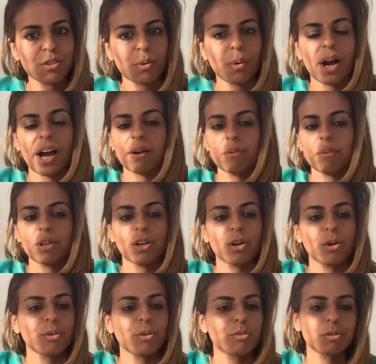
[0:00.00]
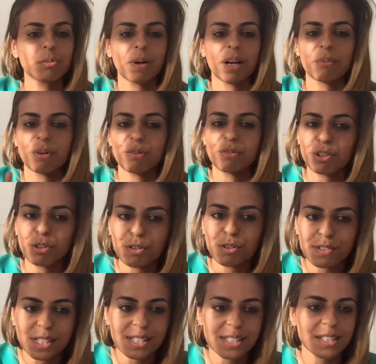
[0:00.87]
So I will go through my review of
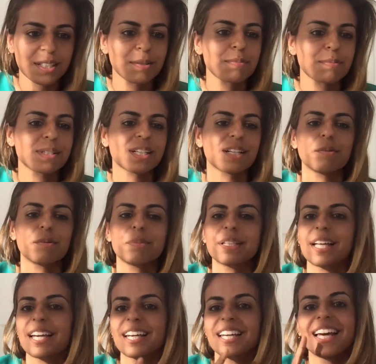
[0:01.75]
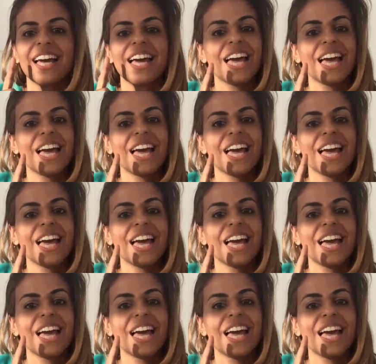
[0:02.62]
systems and I'll be like,